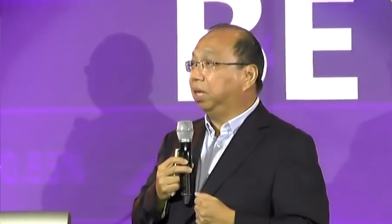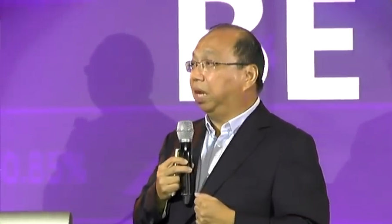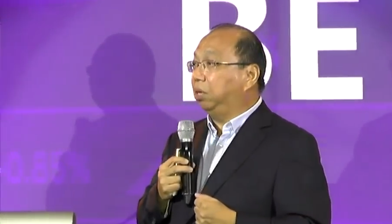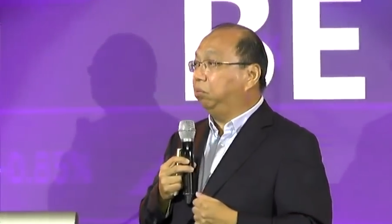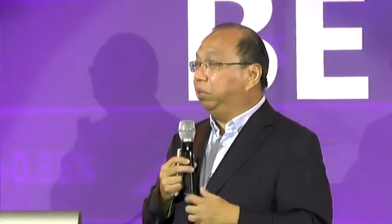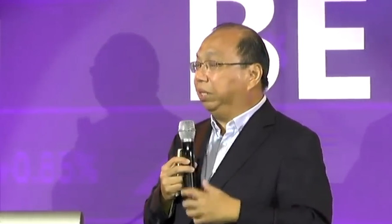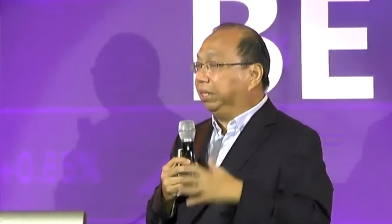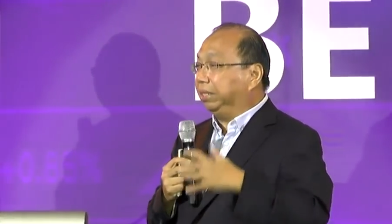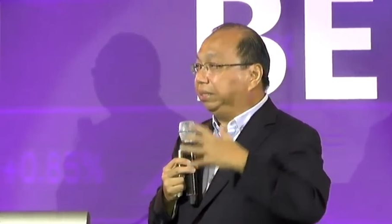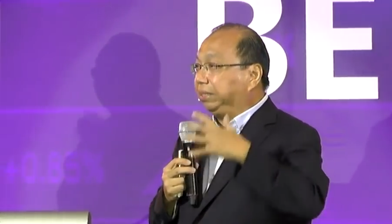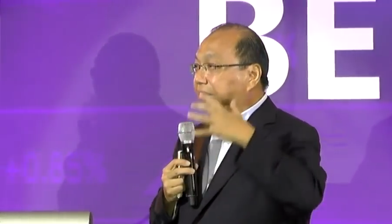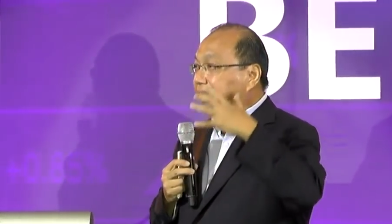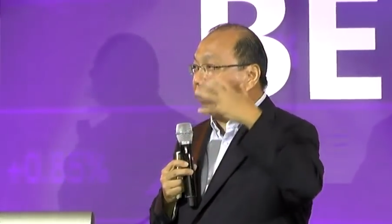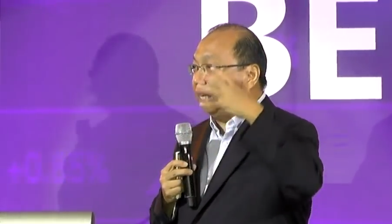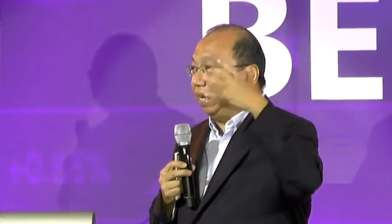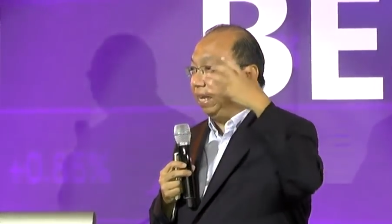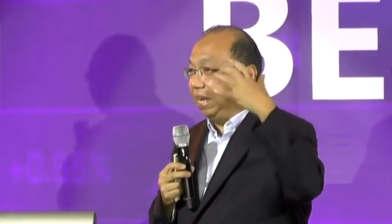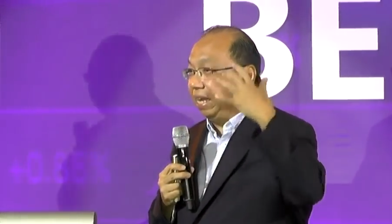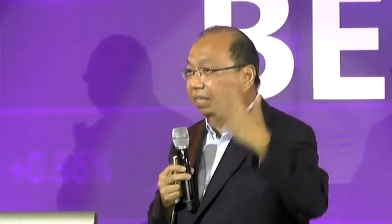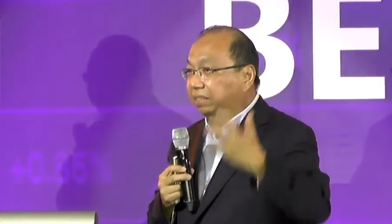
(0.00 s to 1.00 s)
And we can see
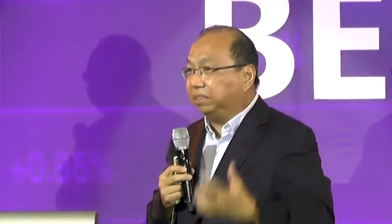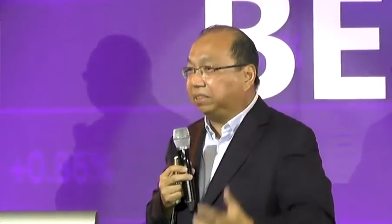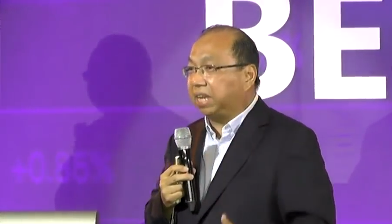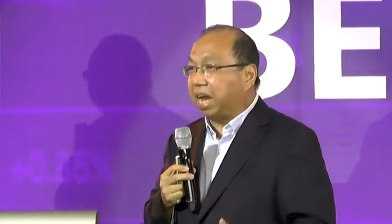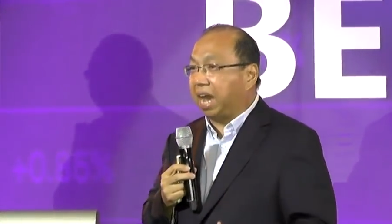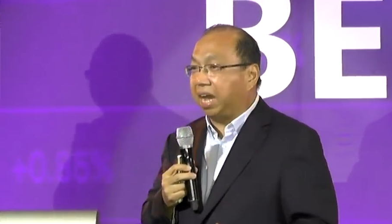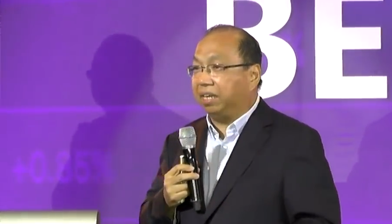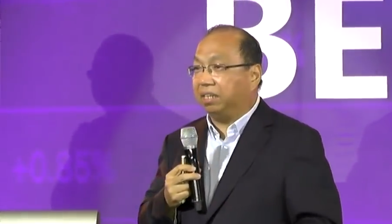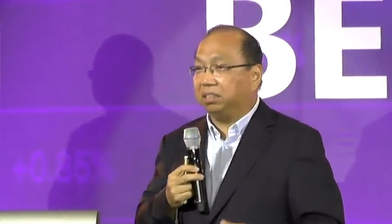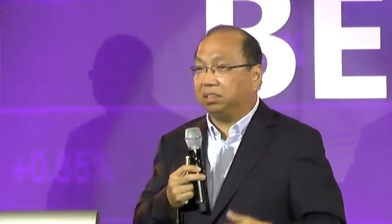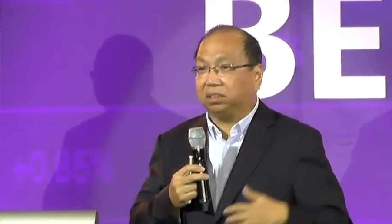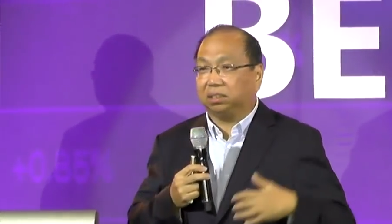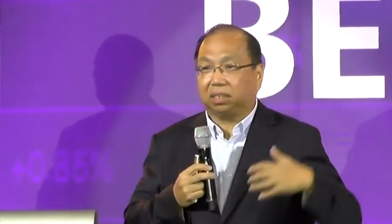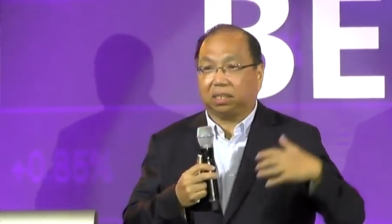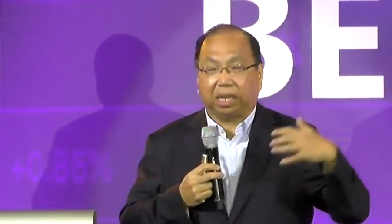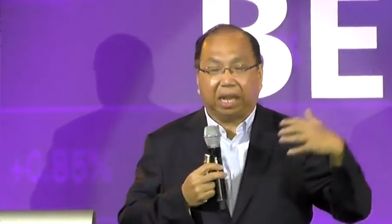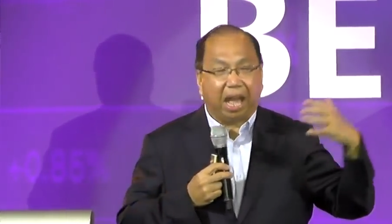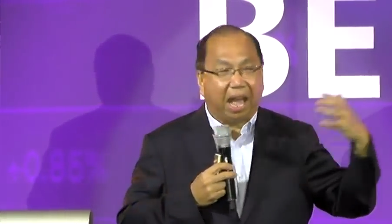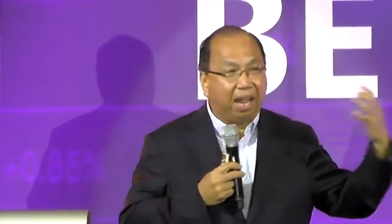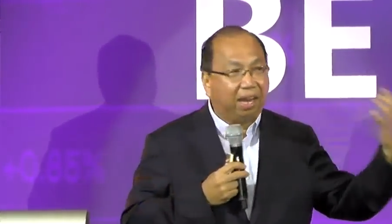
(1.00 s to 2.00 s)
the insiders
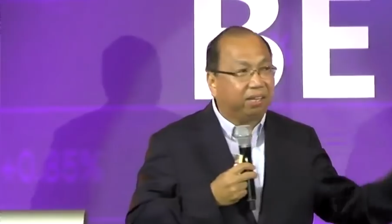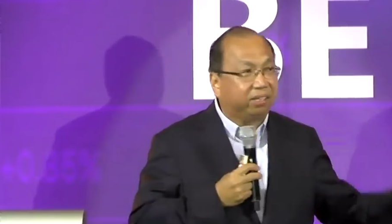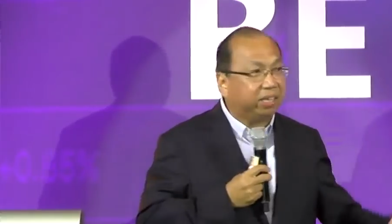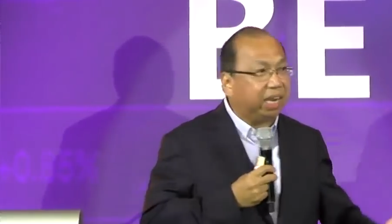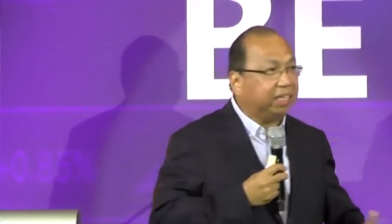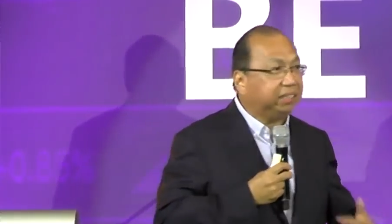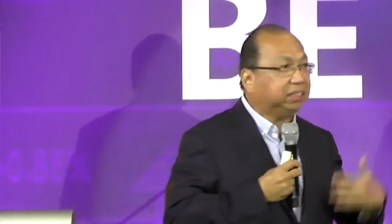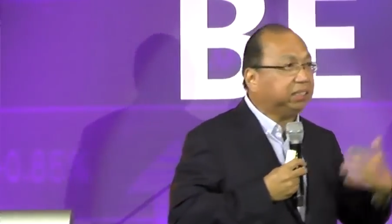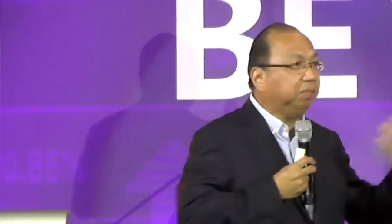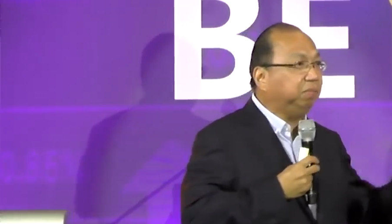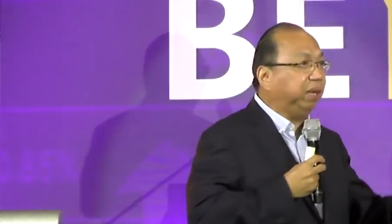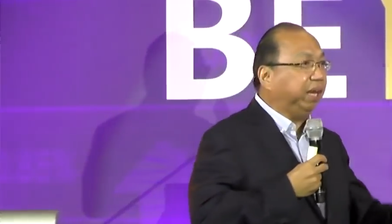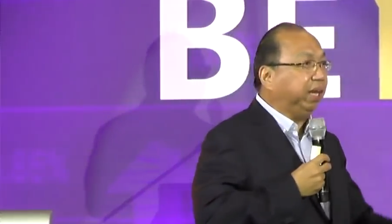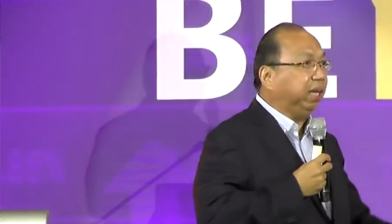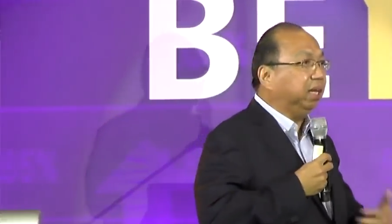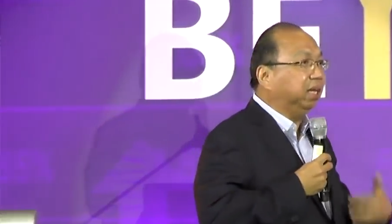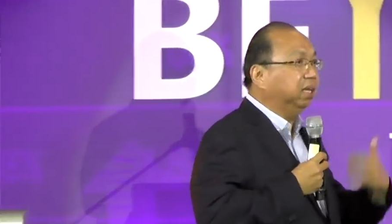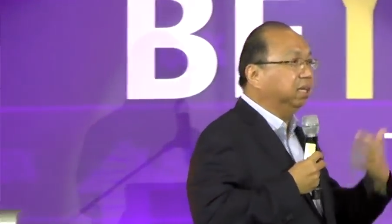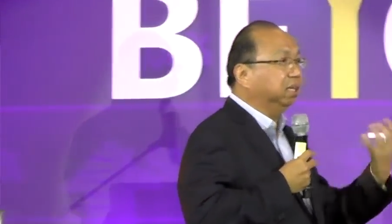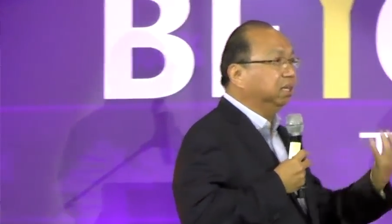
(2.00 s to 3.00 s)

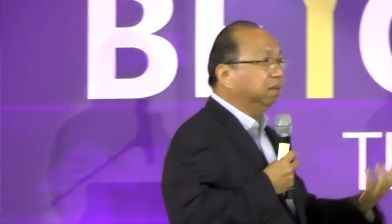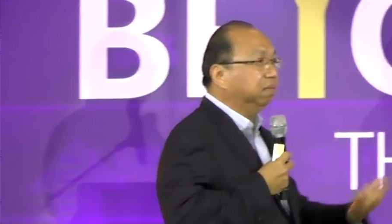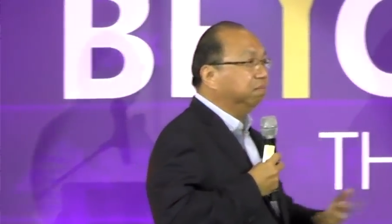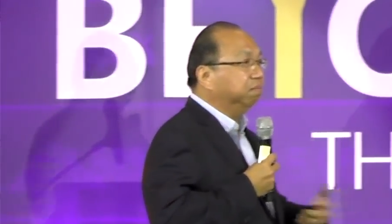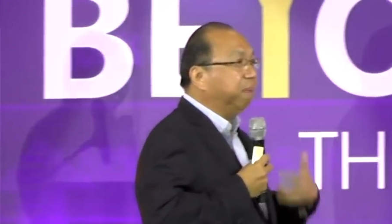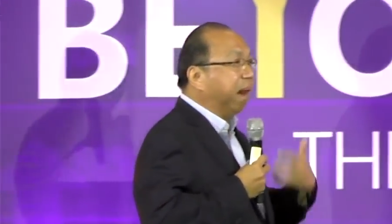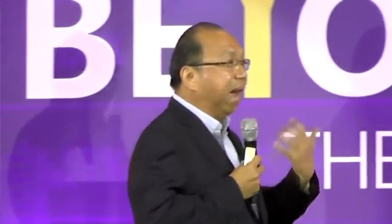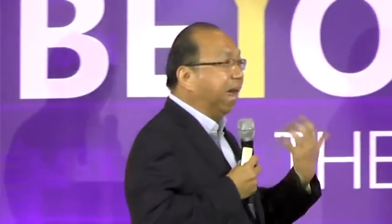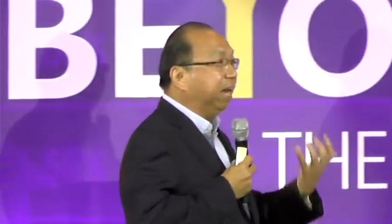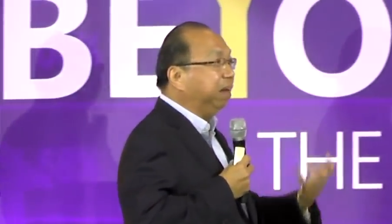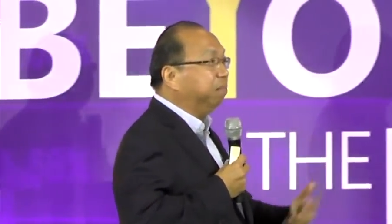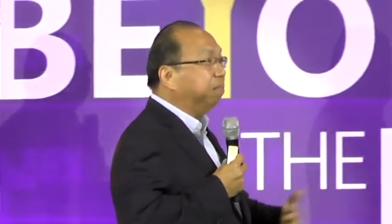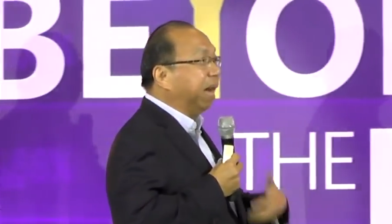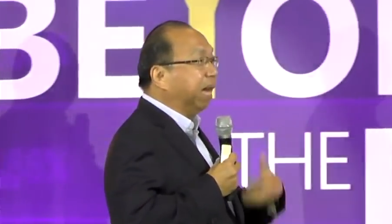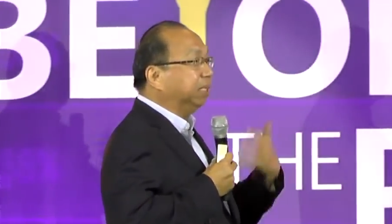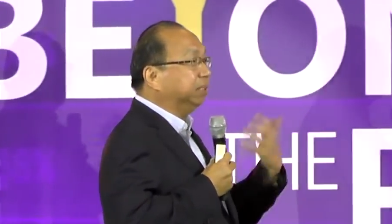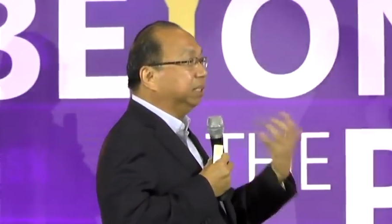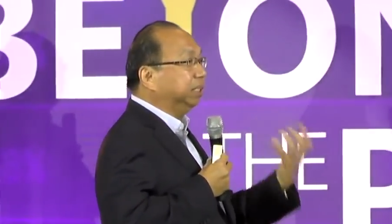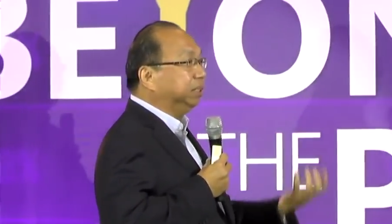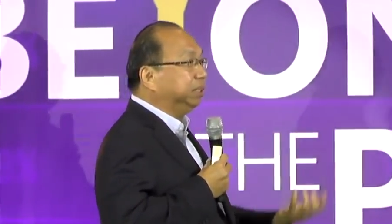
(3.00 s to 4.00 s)
aggressively buying
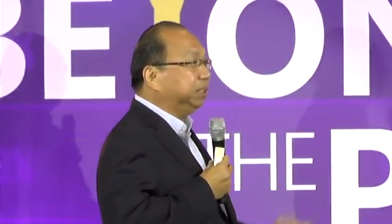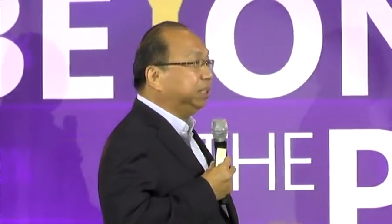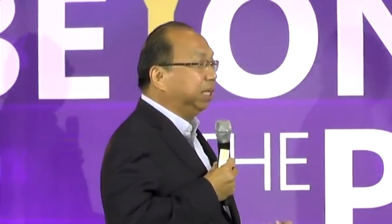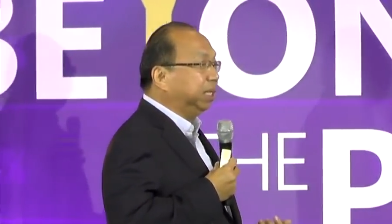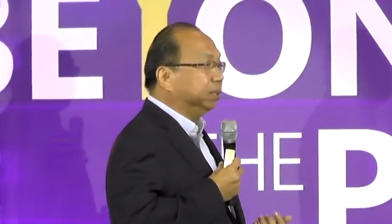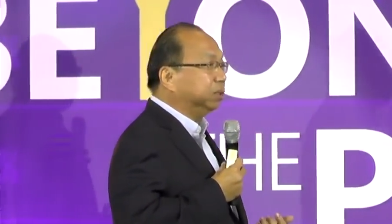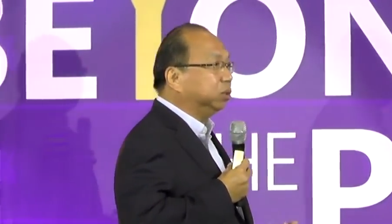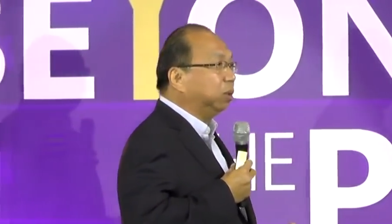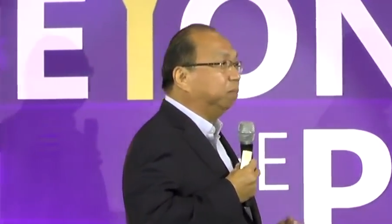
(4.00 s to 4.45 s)
back their shares.